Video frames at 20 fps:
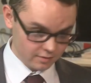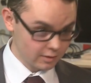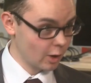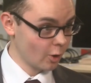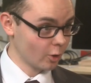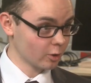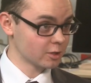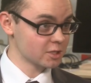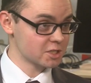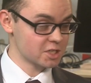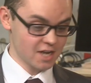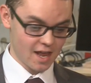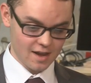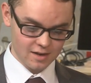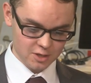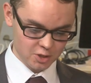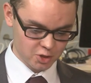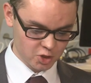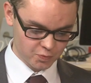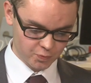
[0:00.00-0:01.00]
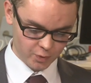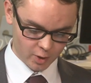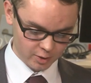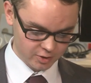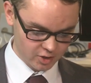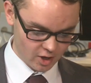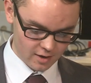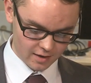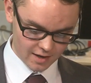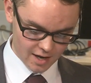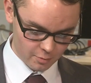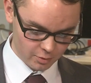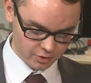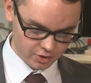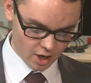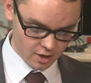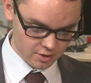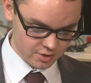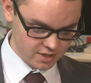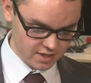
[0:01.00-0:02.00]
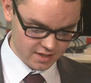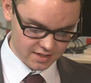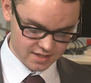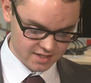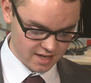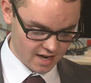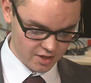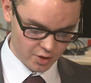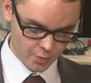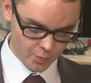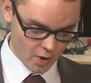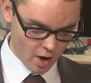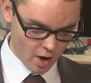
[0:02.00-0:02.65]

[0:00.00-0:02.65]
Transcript: Lauren Koscielny's just brought down Lewandowski inside the